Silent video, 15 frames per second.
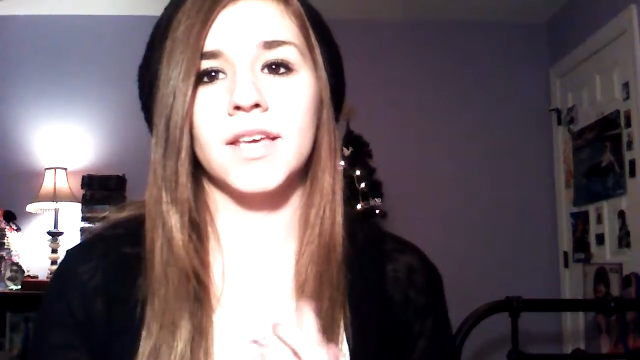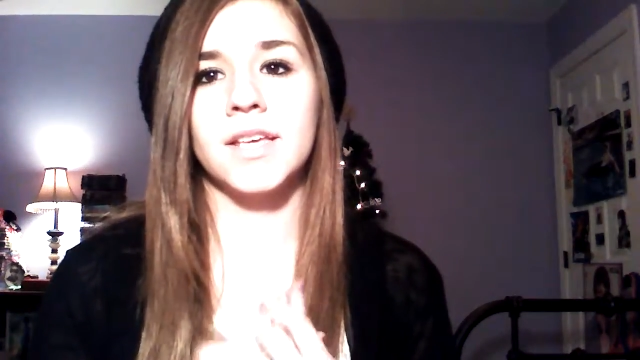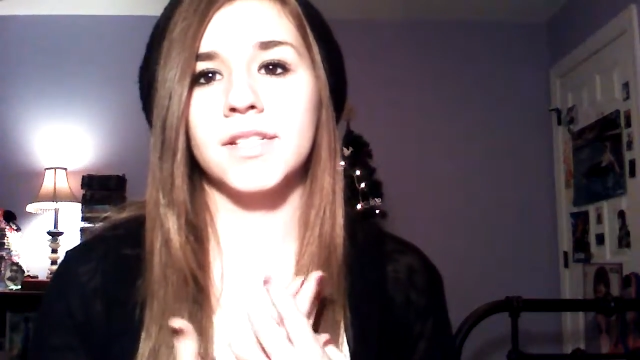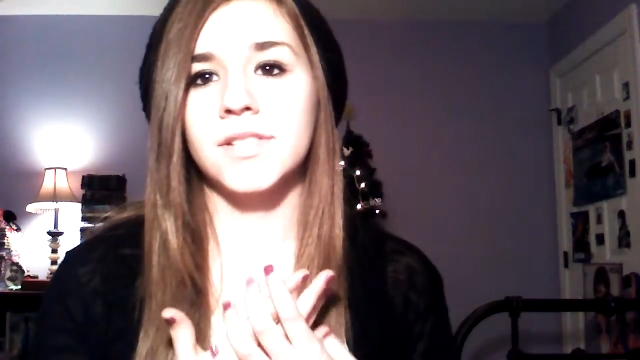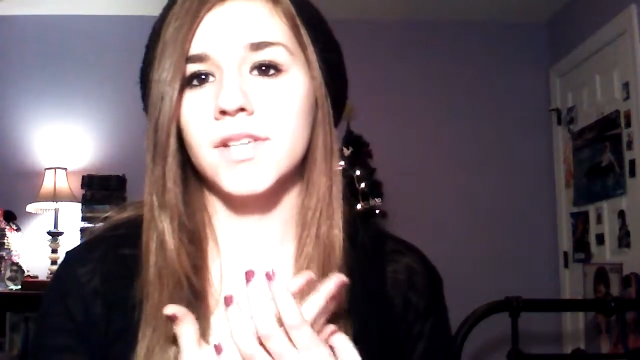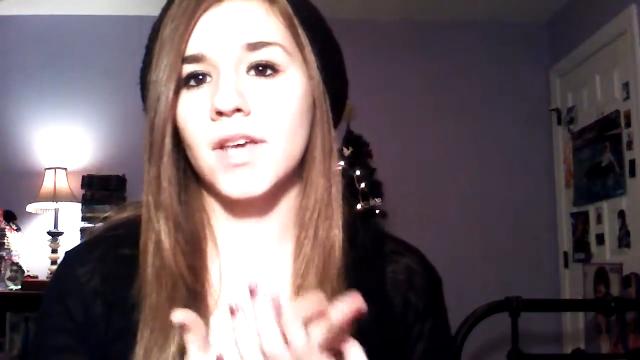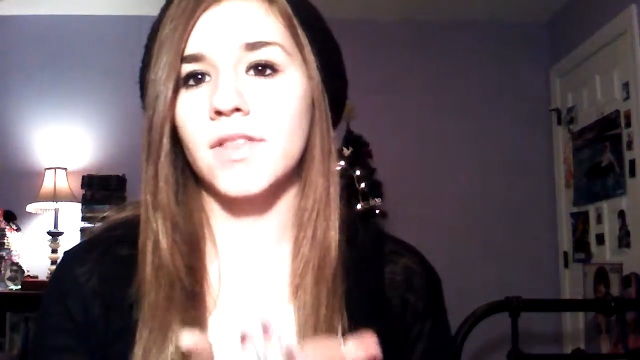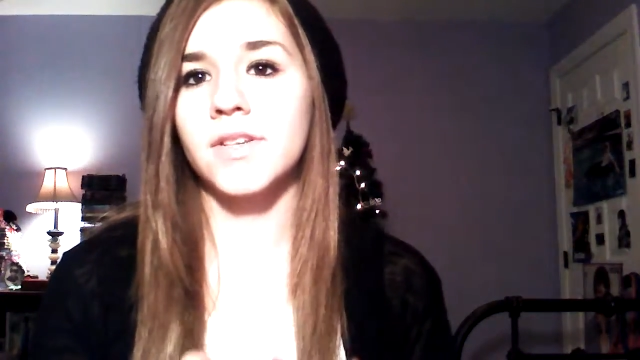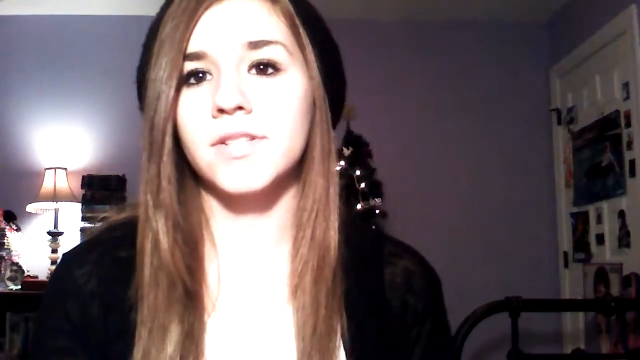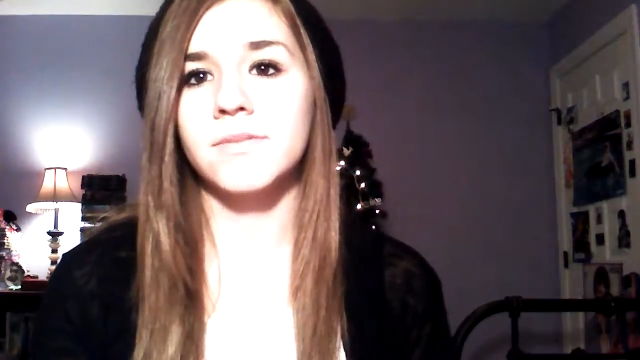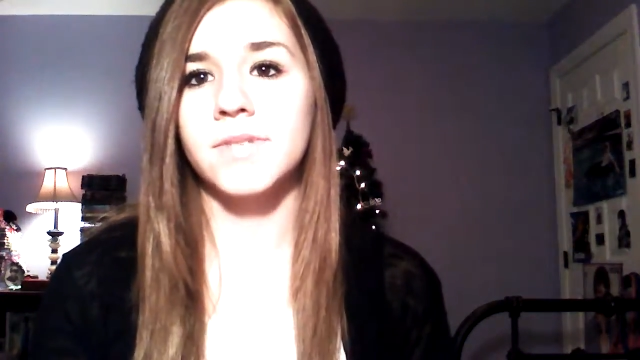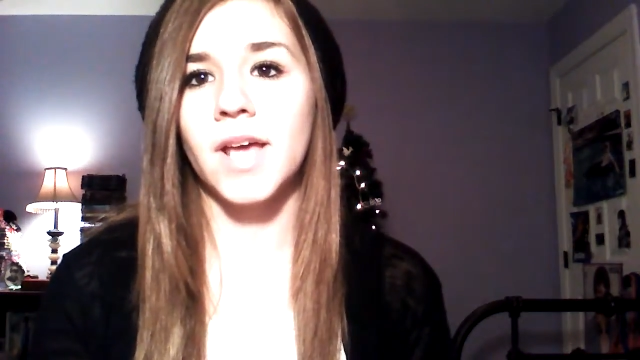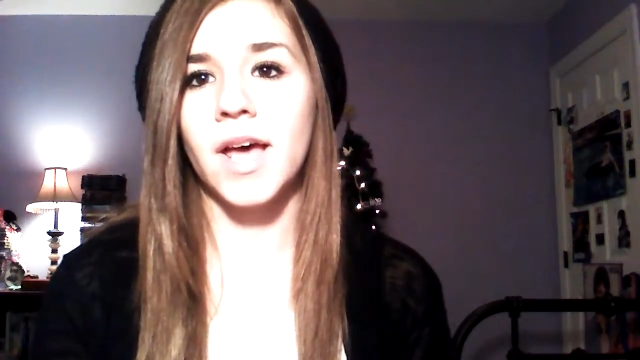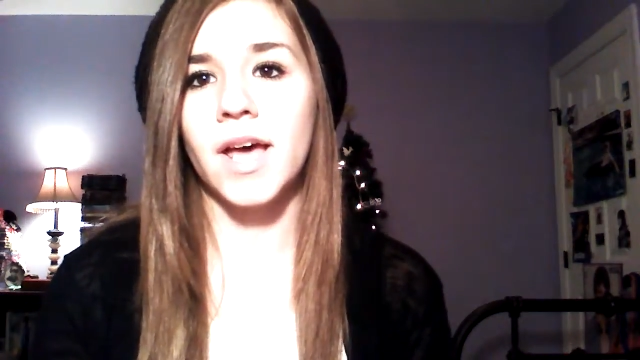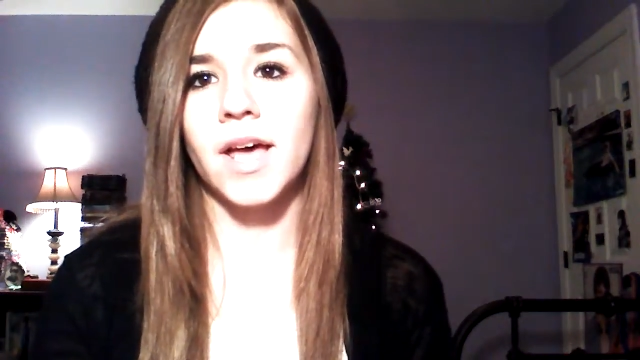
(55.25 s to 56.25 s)
get together
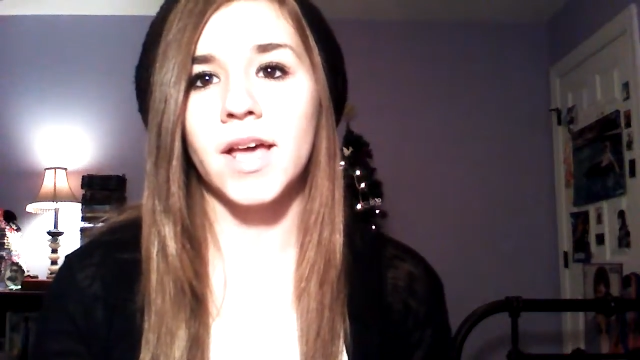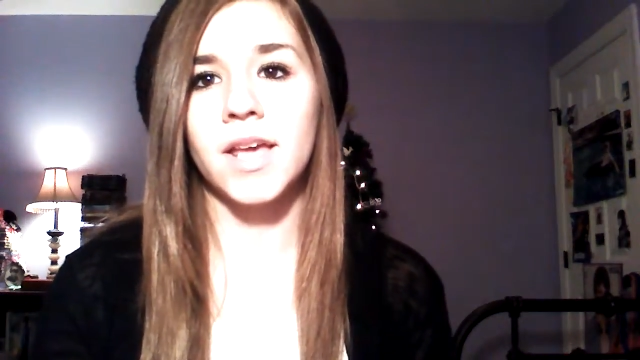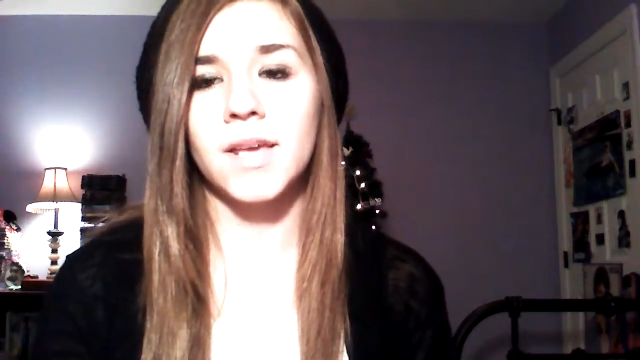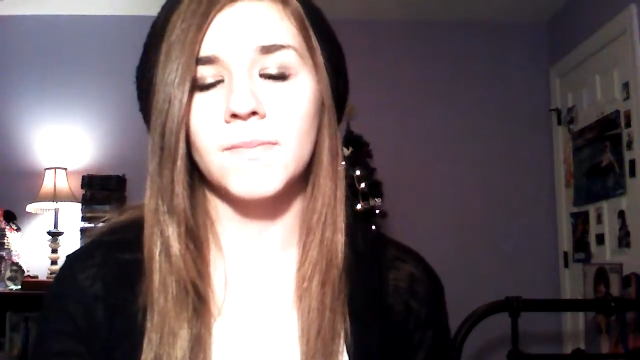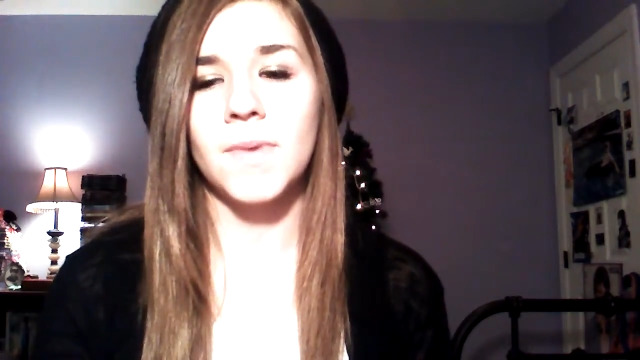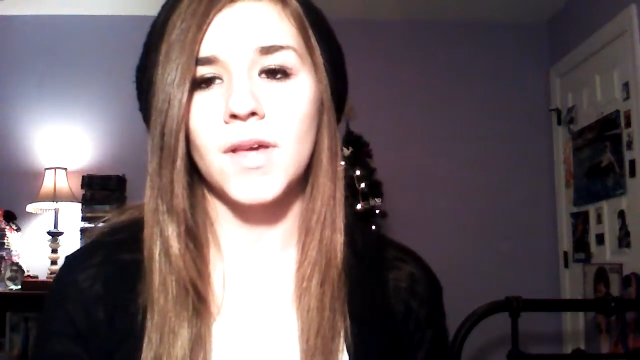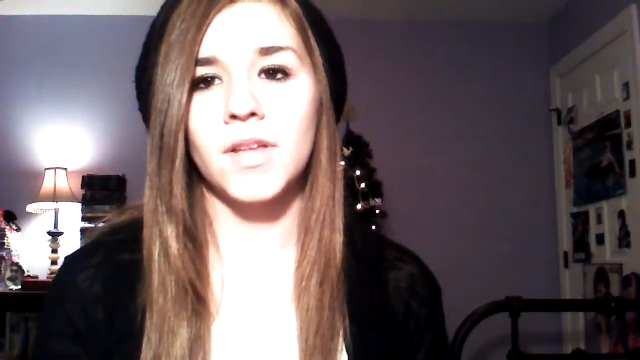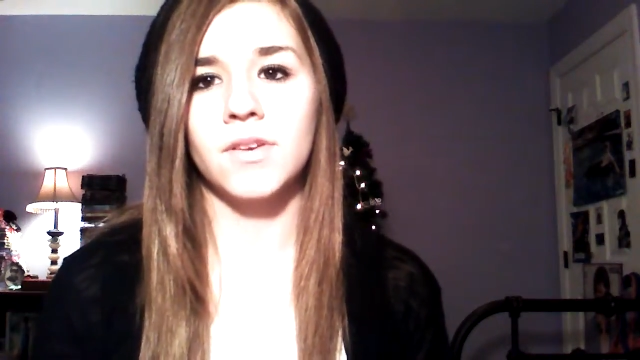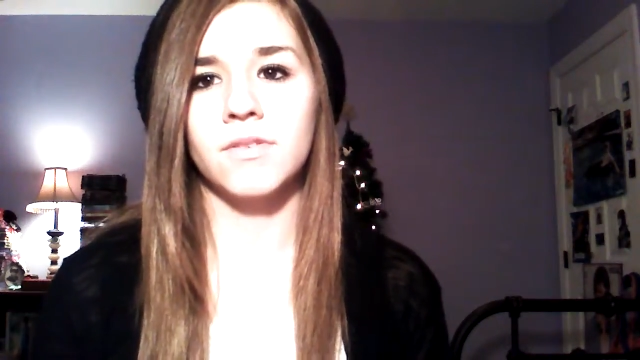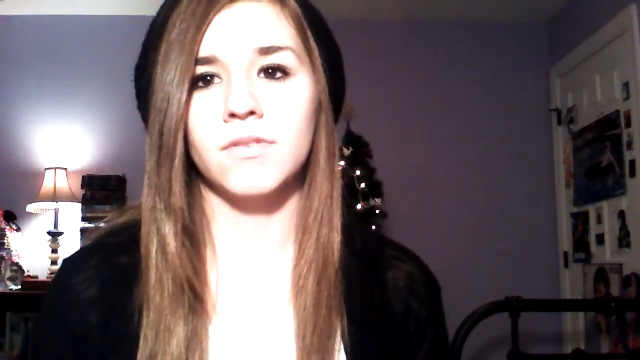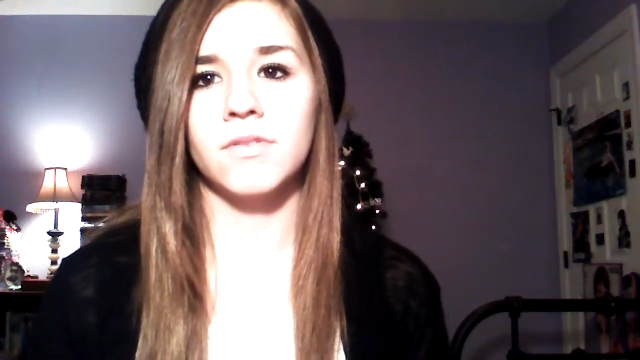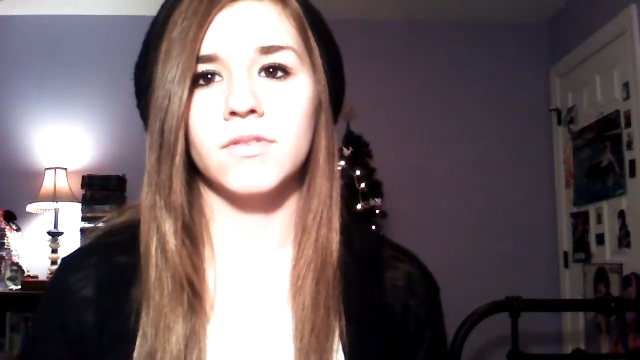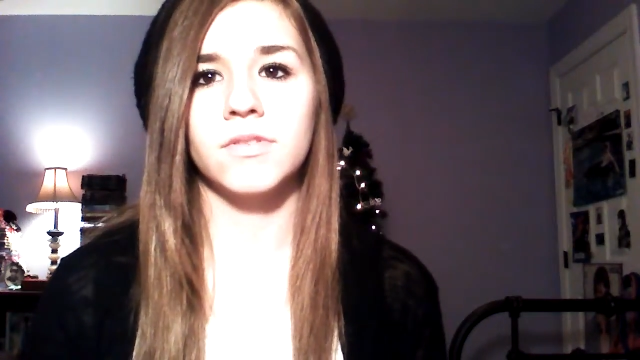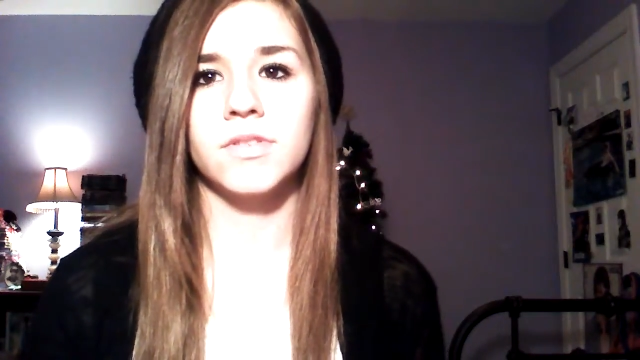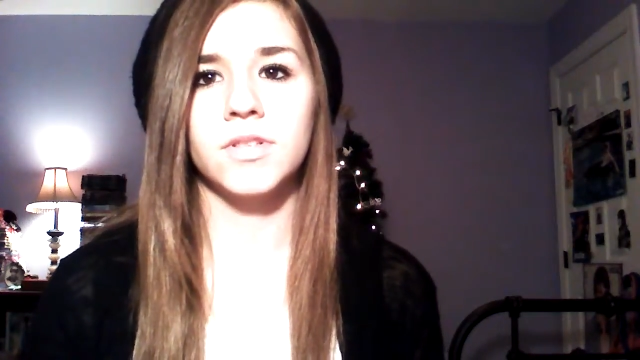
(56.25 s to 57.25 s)
sometime and
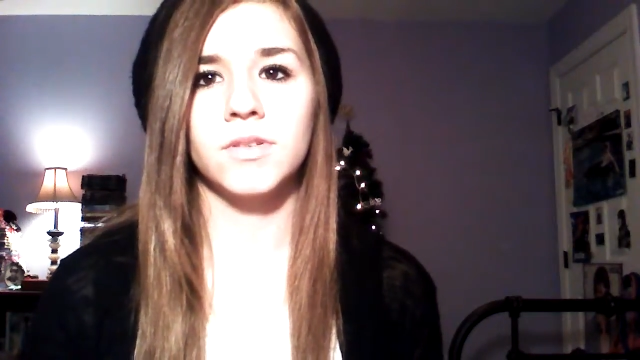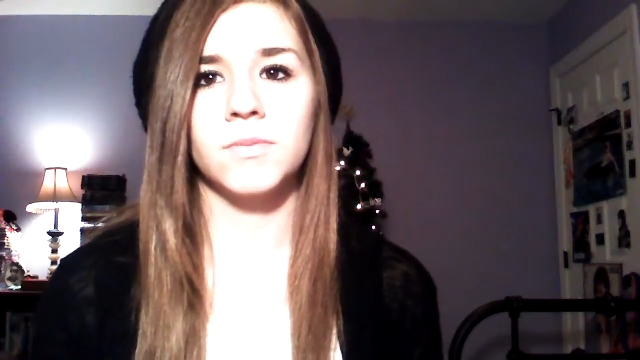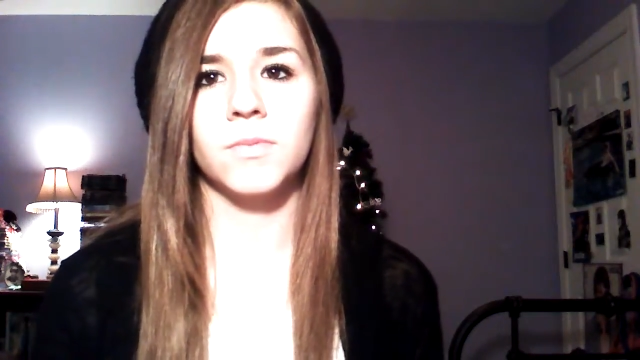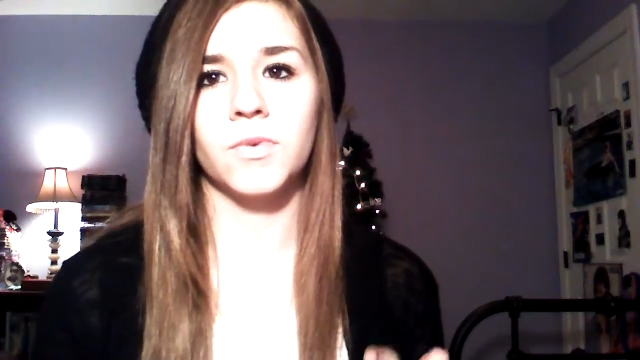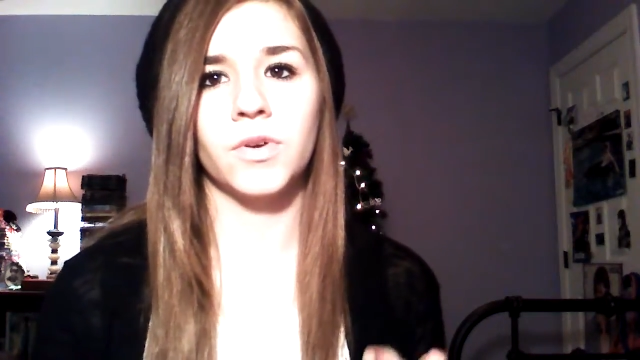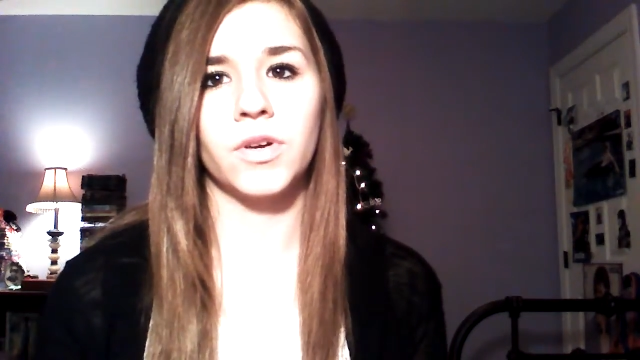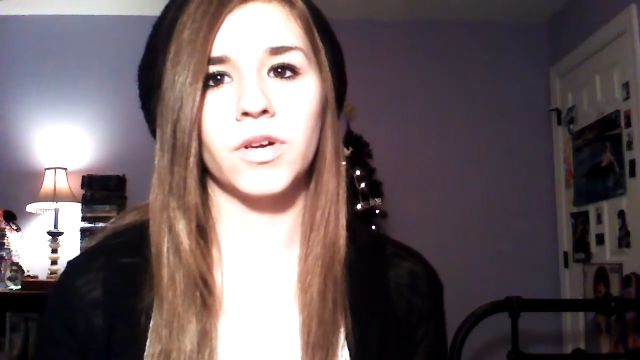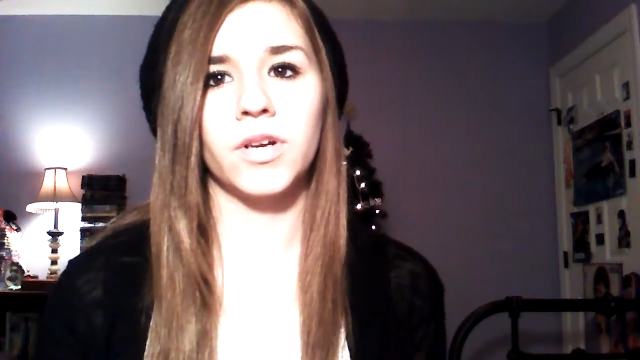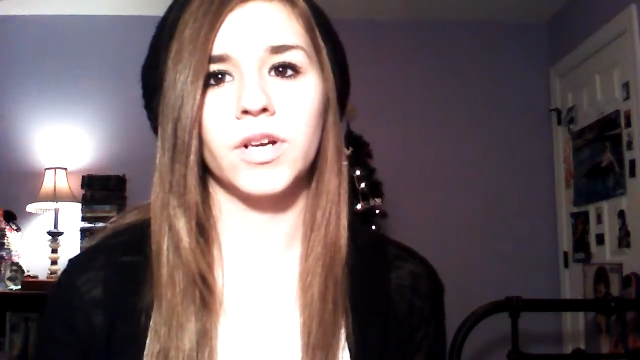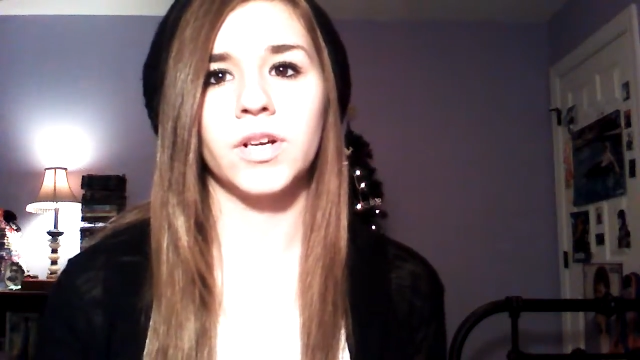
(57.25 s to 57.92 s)
do more